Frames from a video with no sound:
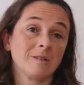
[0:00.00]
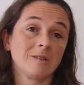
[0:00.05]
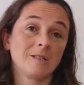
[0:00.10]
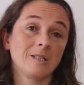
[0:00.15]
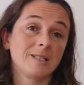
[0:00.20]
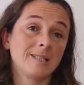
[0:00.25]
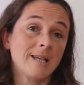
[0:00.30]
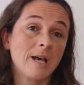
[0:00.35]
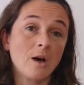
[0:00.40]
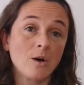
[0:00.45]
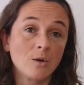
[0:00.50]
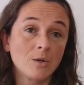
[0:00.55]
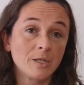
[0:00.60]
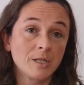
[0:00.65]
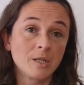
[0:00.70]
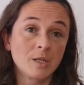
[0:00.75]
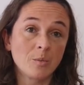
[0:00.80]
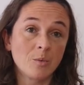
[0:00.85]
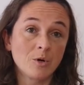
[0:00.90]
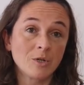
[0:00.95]
It's held in
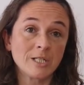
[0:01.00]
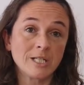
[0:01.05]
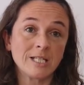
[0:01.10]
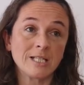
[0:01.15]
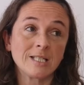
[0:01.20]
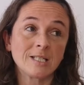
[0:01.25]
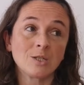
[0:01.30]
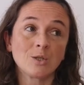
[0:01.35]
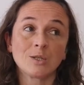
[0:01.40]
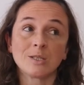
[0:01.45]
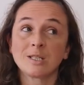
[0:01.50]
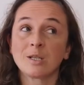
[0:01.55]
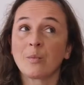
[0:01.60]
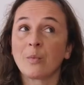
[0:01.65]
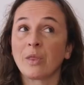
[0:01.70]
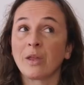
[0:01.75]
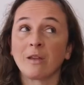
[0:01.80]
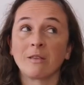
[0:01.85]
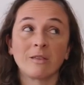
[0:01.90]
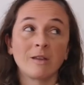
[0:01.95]
the body. It's not
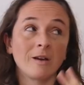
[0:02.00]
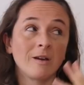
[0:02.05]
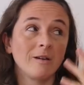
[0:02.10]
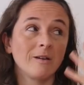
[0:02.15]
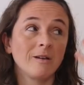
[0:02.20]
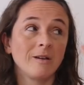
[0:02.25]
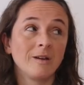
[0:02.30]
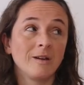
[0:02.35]
something that